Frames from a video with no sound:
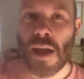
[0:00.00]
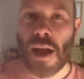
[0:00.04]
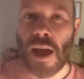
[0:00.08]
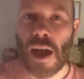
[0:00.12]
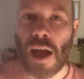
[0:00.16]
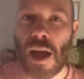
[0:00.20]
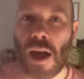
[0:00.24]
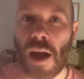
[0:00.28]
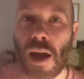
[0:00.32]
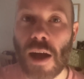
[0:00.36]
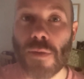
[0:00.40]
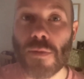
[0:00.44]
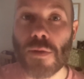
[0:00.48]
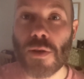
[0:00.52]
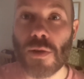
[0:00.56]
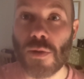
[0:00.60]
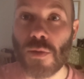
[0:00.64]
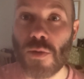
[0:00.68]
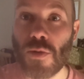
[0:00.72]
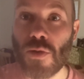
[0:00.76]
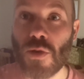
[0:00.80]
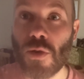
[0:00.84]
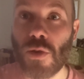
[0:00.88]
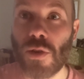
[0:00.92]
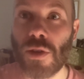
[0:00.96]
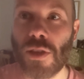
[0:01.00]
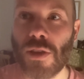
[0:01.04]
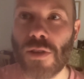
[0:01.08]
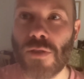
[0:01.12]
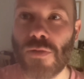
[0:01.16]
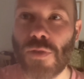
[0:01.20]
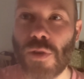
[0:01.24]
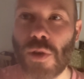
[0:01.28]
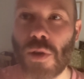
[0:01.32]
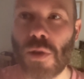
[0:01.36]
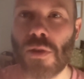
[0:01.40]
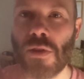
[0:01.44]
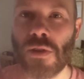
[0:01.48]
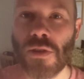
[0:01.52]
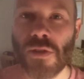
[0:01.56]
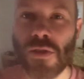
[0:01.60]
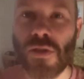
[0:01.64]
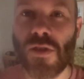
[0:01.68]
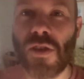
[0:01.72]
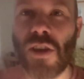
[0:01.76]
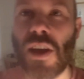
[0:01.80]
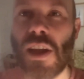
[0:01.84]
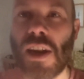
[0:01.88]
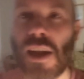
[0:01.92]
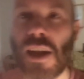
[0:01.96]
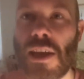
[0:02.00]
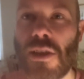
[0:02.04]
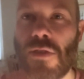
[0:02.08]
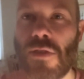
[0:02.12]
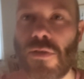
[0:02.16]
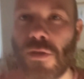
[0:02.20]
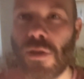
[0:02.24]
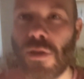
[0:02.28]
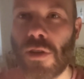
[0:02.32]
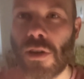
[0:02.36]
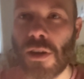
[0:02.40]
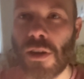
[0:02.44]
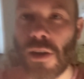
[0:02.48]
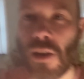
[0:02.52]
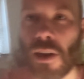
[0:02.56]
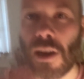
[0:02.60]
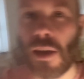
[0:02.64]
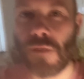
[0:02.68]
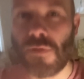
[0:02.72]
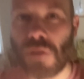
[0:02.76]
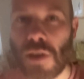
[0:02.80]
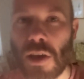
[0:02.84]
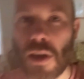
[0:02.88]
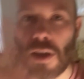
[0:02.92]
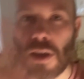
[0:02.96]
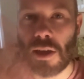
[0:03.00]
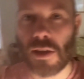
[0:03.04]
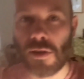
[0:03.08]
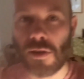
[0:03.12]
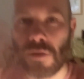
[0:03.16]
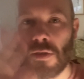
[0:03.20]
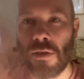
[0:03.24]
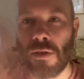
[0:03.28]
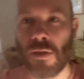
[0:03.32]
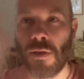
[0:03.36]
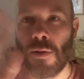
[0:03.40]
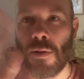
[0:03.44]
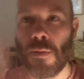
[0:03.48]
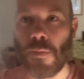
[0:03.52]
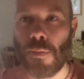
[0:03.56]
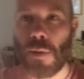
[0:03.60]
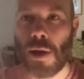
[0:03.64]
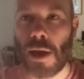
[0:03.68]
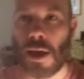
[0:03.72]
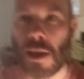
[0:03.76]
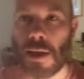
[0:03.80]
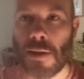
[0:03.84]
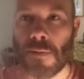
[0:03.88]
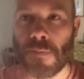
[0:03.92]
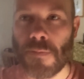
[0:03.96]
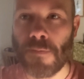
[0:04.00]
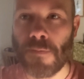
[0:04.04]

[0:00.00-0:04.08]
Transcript: I'm going to enjoy this food. See you later on. Love you guys. Bye.